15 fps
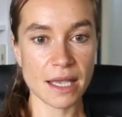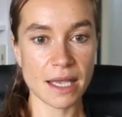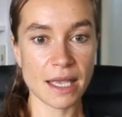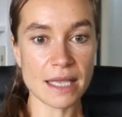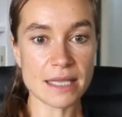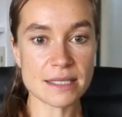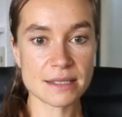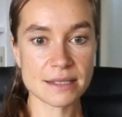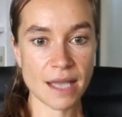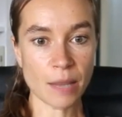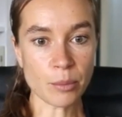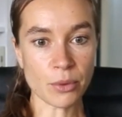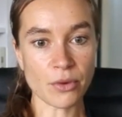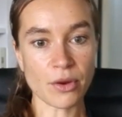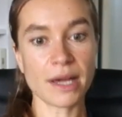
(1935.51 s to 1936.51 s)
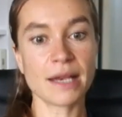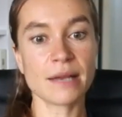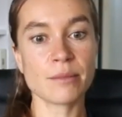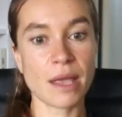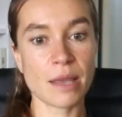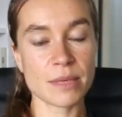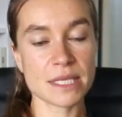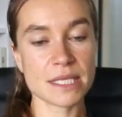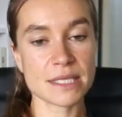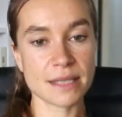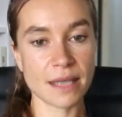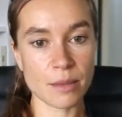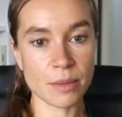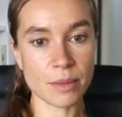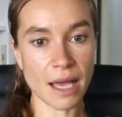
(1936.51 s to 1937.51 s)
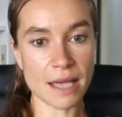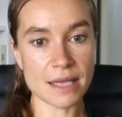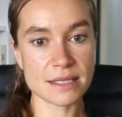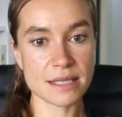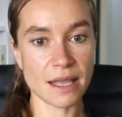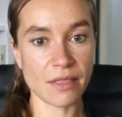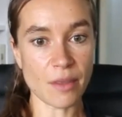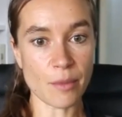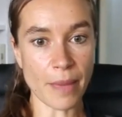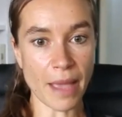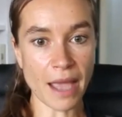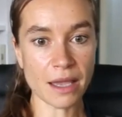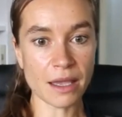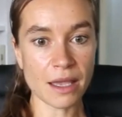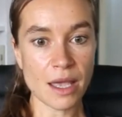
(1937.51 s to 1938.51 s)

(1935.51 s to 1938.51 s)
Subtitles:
is temporarily maybe stabilizing the back,